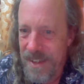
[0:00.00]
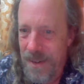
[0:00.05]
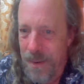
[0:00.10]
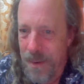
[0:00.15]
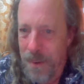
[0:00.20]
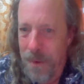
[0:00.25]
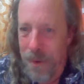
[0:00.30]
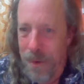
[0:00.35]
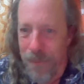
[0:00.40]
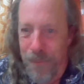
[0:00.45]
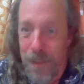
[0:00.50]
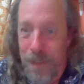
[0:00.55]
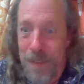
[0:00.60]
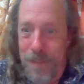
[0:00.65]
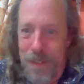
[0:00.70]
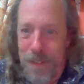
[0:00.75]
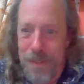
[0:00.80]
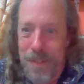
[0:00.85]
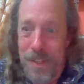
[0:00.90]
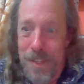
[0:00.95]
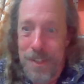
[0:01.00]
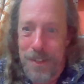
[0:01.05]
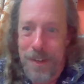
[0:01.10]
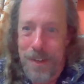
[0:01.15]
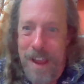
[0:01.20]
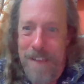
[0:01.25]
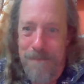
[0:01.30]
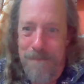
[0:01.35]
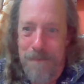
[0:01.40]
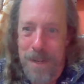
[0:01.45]
Ooh, 50-cent
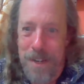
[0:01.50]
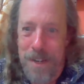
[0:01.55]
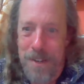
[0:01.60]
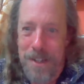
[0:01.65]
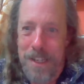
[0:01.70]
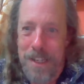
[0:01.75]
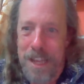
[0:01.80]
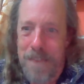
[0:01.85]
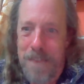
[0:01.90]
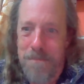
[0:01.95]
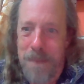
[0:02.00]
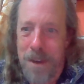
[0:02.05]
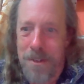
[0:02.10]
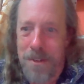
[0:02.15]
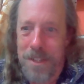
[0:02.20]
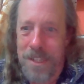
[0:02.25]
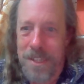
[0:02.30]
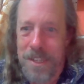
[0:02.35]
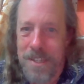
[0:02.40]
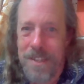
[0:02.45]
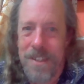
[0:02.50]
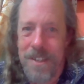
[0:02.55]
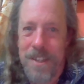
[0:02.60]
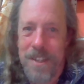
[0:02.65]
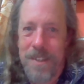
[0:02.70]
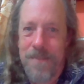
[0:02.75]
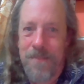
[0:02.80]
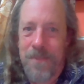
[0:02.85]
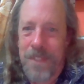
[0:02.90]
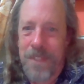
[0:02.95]
draft beer in Cambodia.
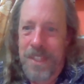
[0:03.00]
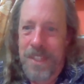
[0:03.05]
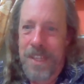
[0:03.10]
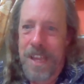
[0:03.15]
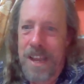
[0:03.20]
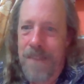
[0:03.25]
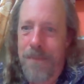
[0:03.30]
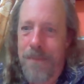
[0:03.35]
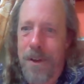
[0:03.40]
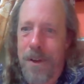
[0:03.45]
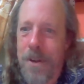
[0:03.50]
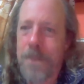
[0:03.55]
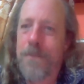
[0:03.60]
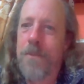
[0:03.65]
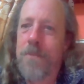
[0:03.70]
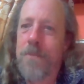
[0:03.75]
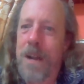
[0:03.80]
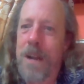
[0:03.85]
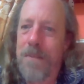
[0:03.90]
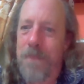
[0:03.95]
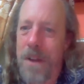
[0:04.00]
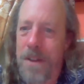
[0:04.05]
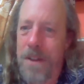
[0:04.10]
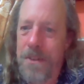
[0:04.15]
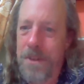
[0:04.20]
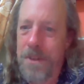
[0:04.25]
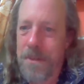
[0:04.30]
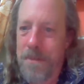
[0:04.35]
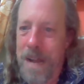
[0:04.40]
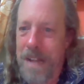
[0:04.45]
Yeah, I've heard from my
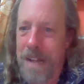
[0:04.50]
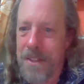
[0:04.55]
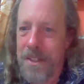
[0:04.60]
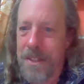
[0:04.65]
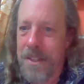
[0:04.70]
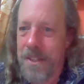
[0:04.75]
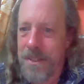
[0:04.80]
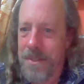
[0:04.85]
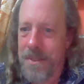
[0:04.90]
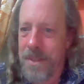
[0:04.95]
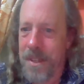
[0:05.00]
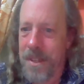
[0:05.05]
brother about the